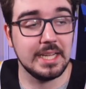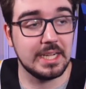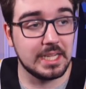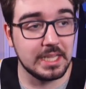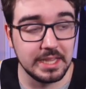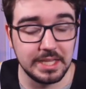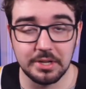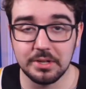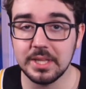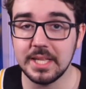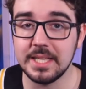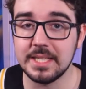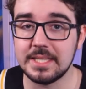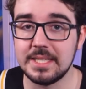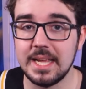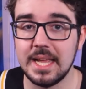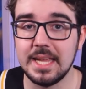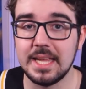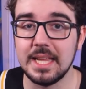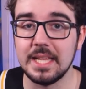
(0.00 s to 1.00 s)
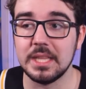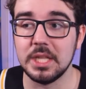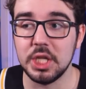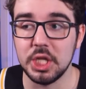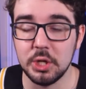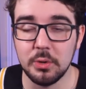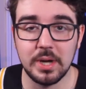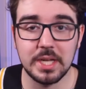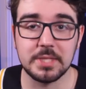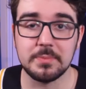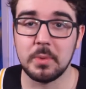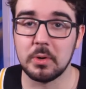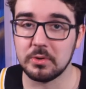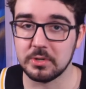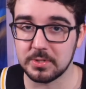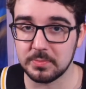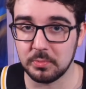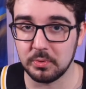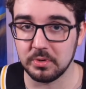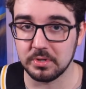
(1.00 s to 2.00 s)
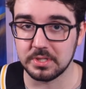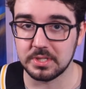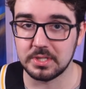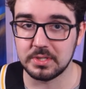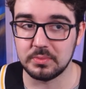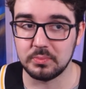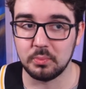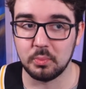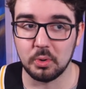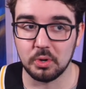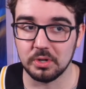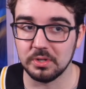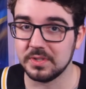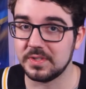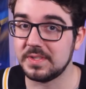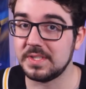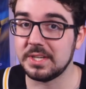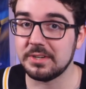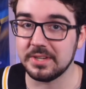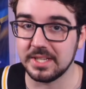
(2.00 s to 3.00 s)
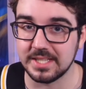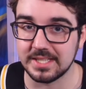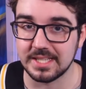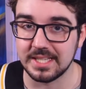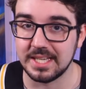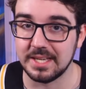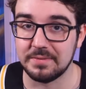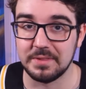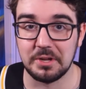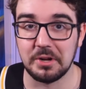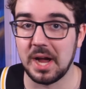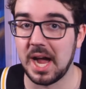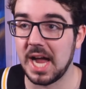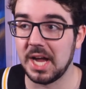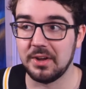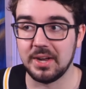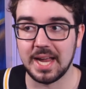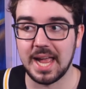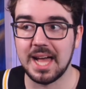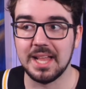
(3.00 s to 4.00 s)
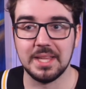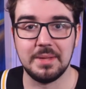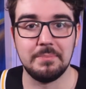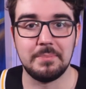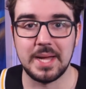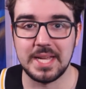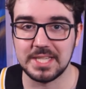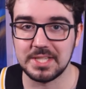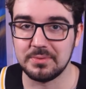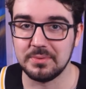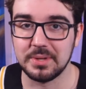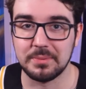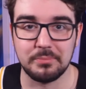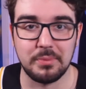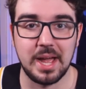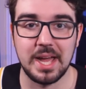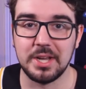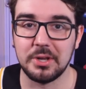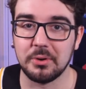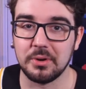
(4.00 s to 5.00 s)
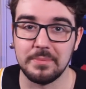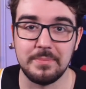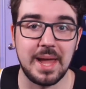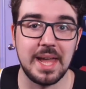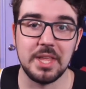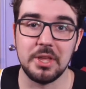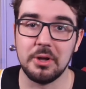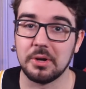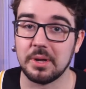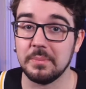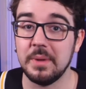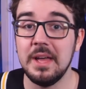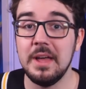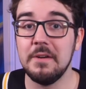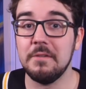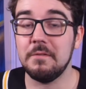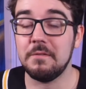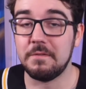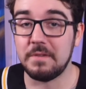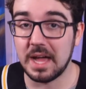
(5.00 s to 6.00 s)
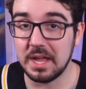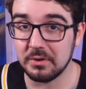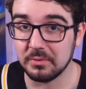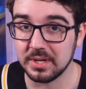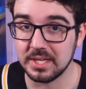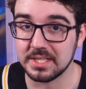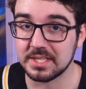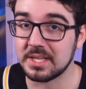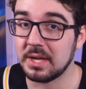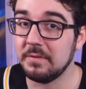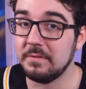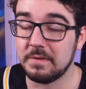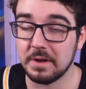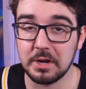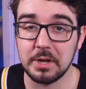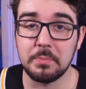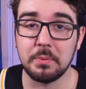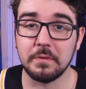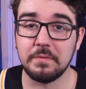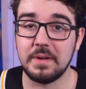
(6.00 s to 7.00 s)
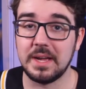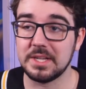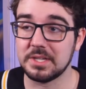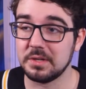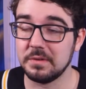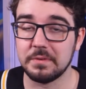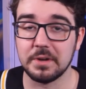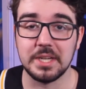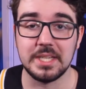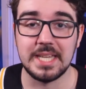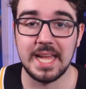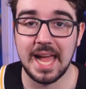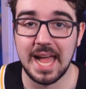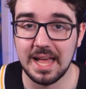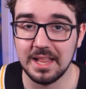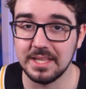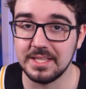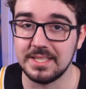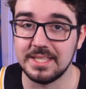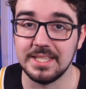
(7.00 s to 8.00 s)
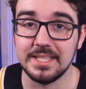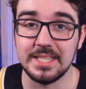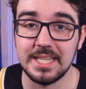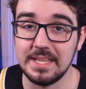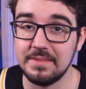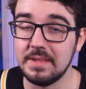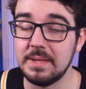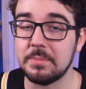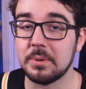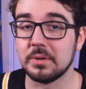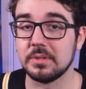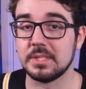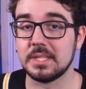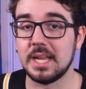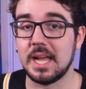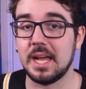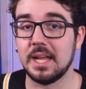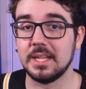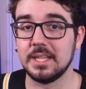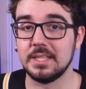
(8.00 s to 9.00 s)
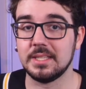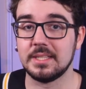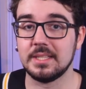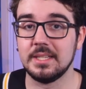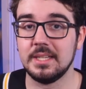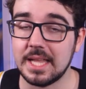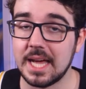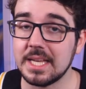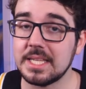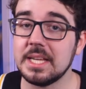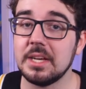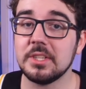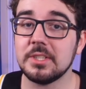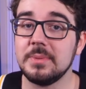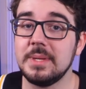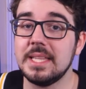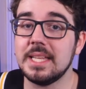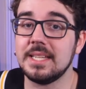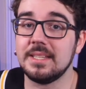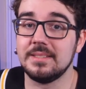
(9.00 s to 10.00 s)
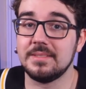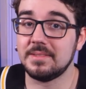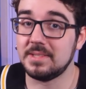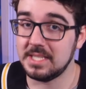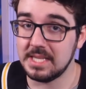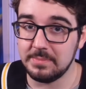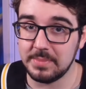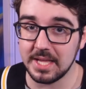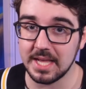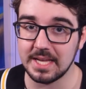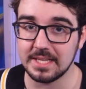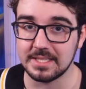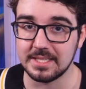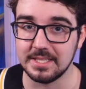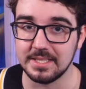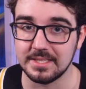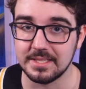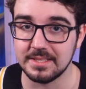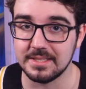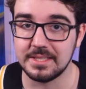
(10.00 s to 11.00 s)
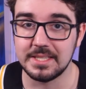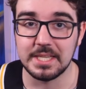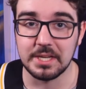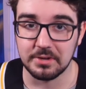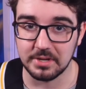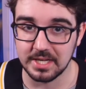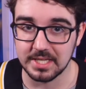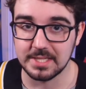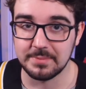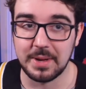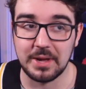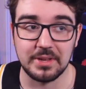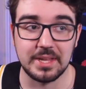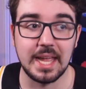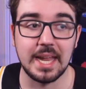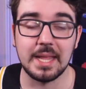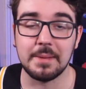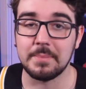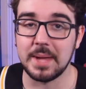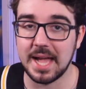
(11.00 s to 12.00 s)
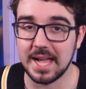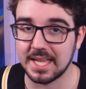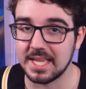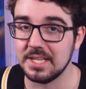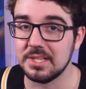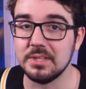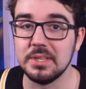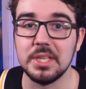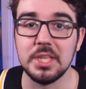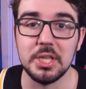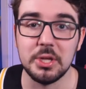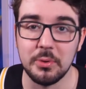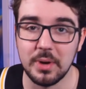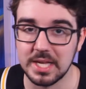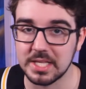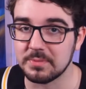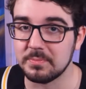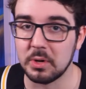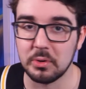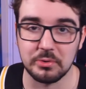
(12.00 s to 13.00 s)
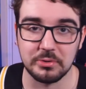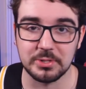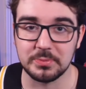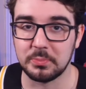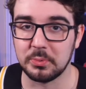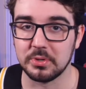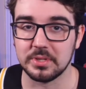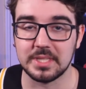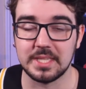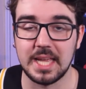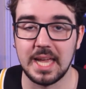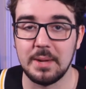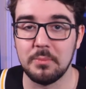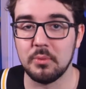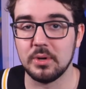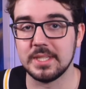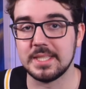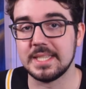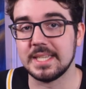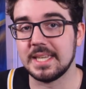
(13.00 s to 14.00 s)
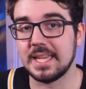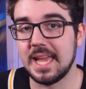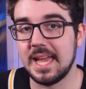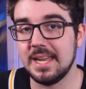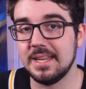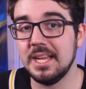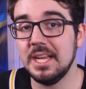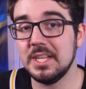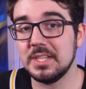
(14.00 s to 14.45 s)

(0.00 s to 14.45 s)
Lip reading: clearly is taking the U.S. motorsports world seriously if they're hiring Alan Bestwick, Brad Doherty, Matt Yoakum, veterans, very professional, very talented TV personalities. That tells me that CBS is serious about getting back into the U.S. motorsports game once again.